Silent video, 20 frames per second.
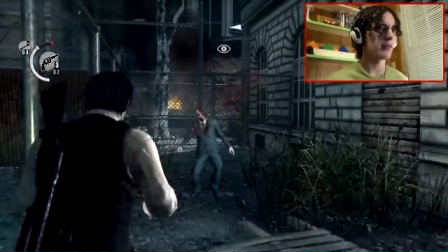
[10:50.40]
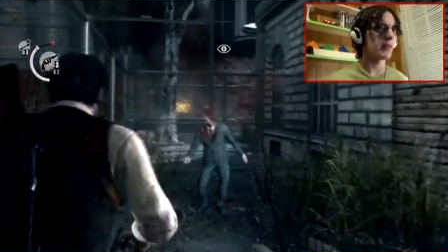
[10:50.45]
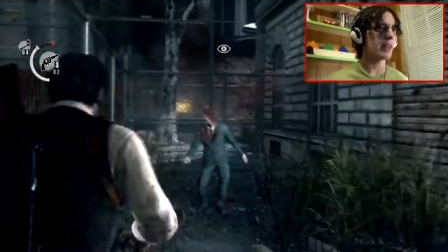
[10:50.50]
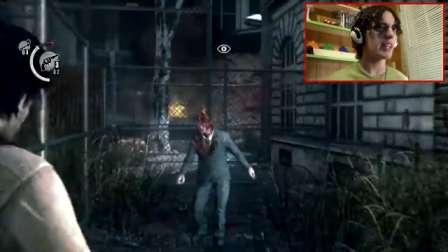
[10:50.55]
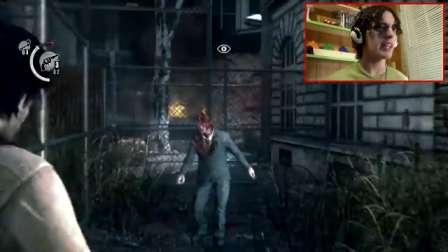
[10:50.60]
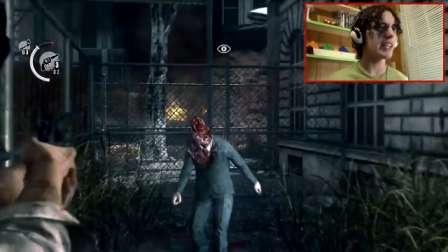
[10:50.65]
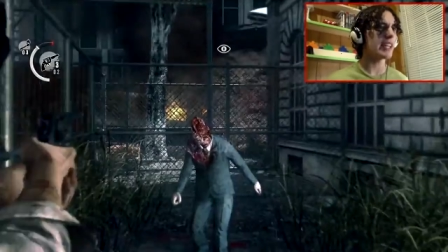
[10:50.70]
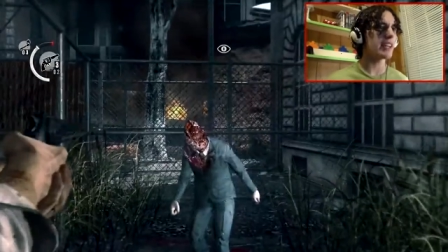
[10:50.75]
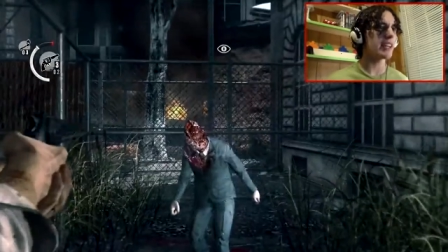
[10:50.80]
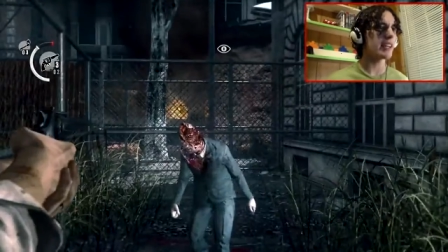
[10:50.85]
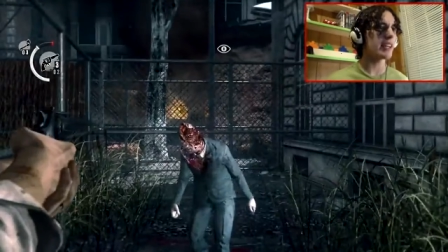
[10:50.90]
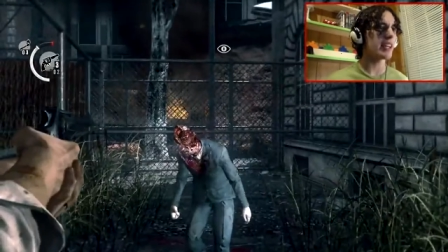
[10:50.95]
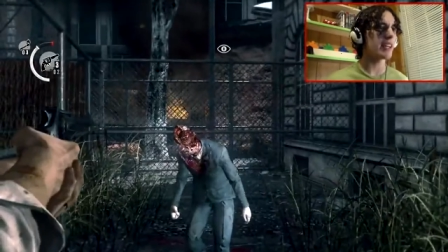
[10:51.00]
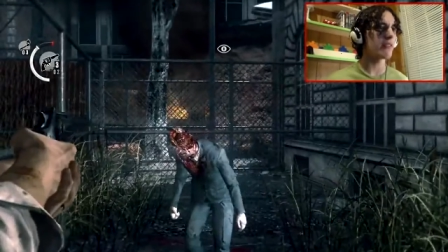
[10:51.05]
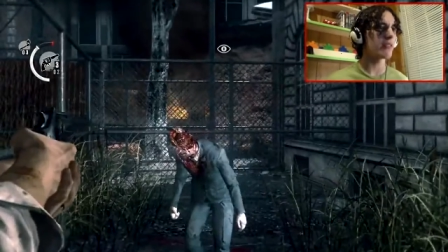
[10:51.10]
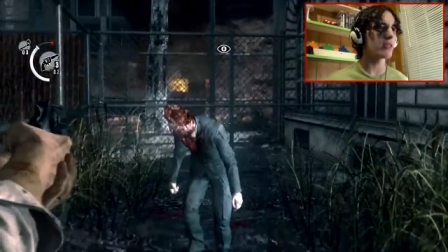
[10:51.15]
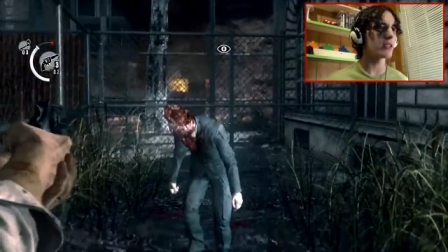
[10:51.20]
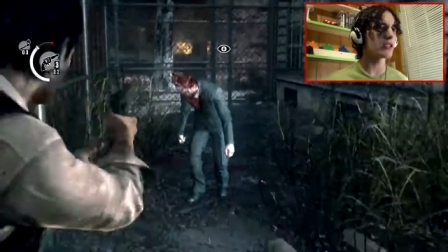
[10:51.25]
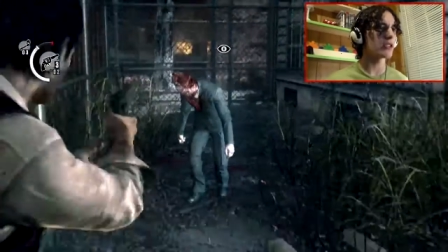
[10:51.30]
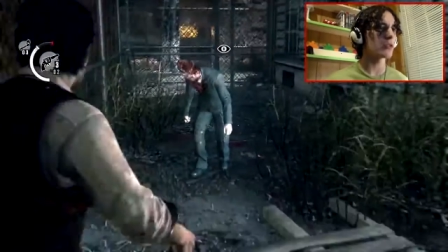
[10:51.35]
Why can I
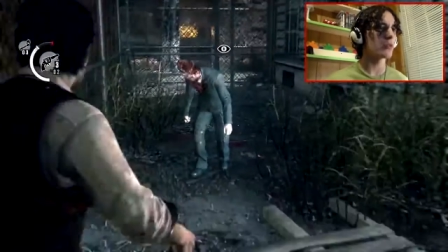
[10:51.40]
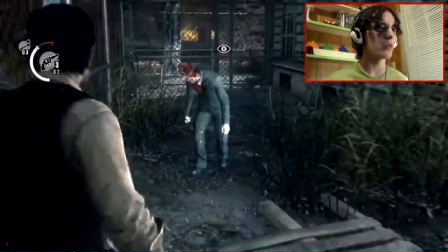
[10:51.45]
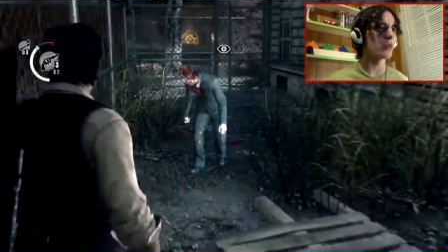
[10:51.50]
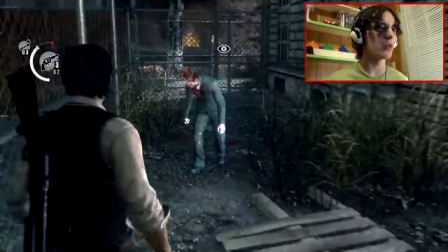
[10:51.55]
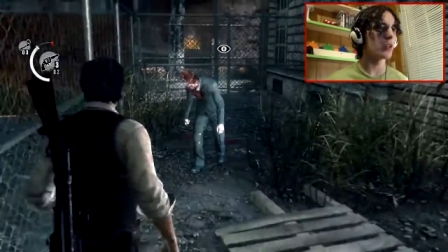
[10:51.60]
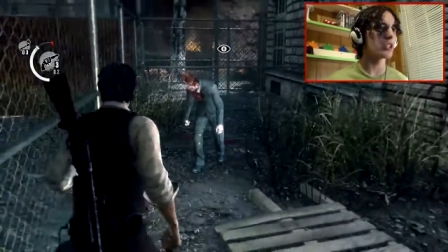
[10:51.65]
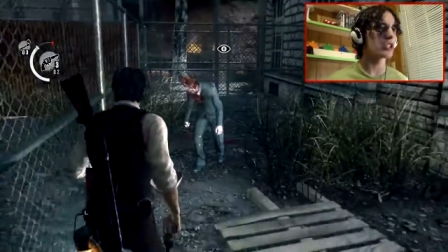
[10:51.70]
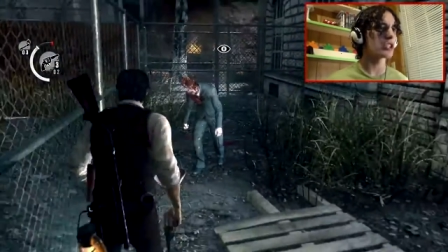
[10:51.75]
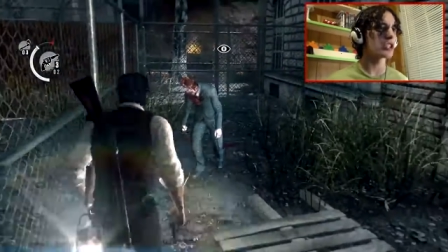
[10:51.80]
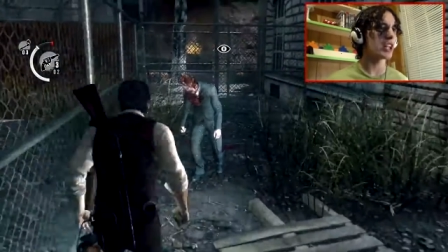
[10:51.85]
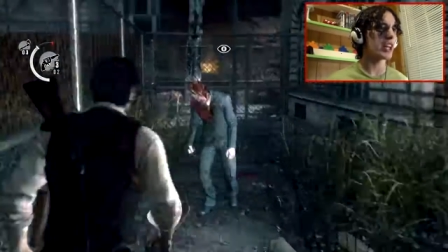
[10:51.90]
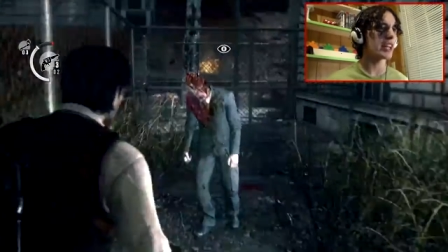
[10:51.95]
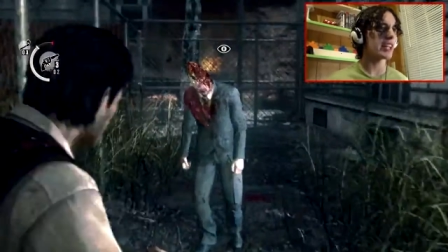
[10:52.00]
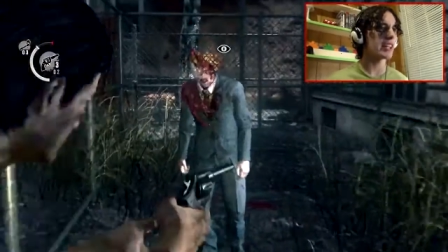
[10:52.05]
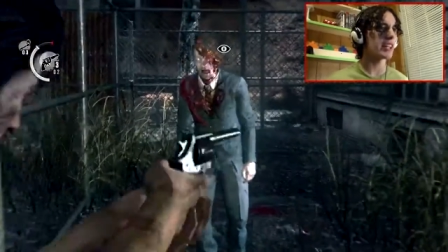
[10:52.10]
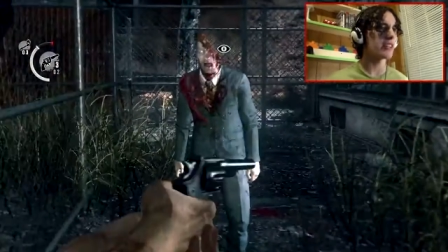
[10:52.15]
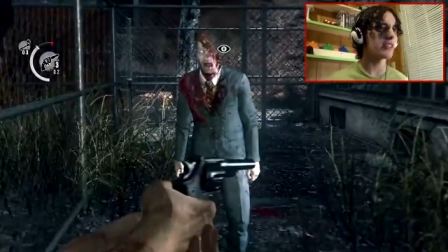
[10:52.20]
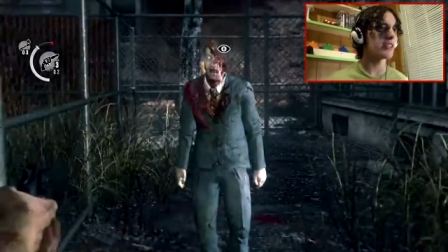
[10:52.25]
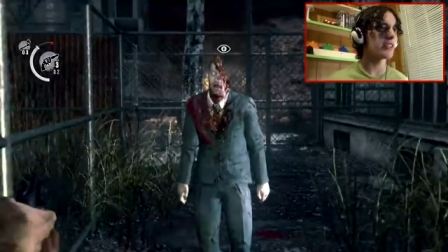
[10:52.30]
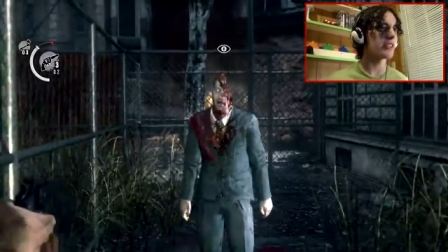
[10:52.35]
never just one-shot
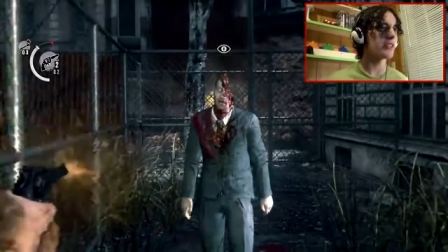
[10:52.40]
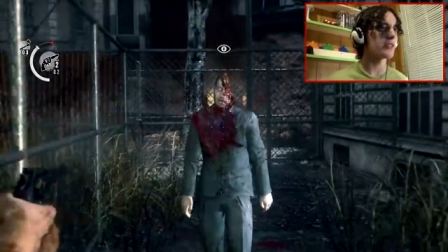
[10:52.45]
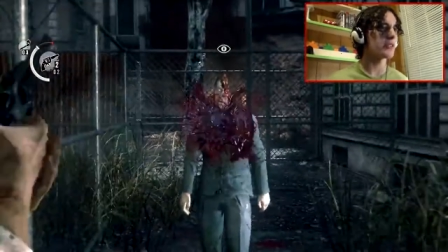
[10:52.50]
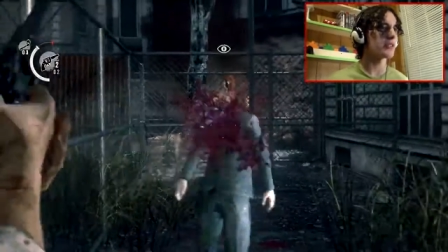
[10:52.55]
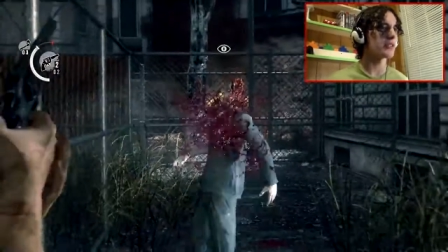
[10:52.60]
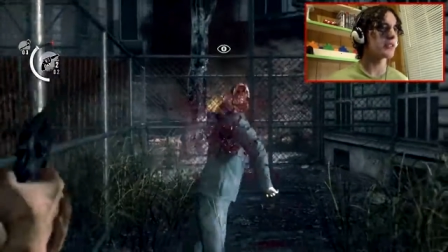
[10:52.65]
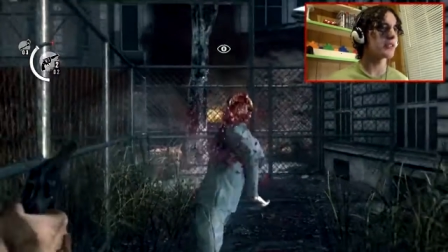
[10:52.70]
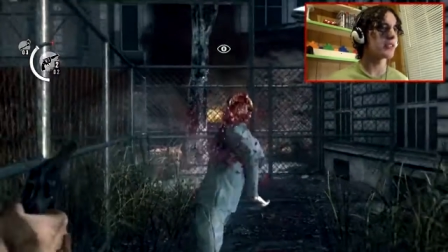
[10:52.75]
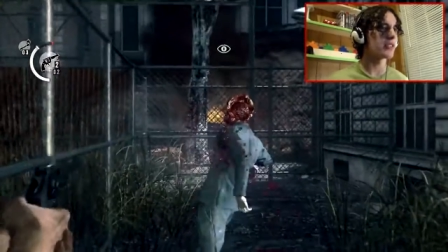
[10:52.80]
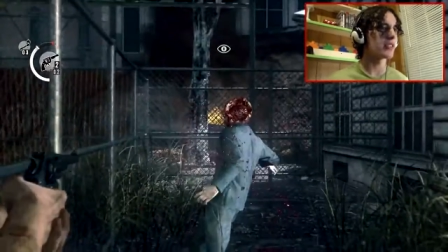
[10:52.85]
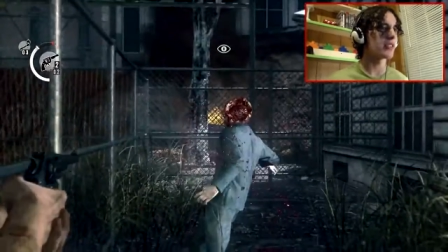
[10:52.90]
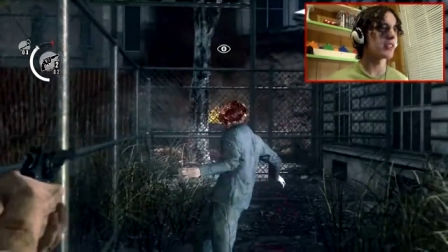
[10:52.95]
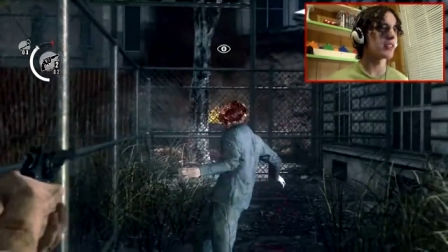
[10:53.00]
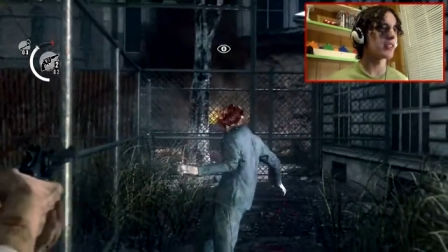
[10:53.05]
kill use?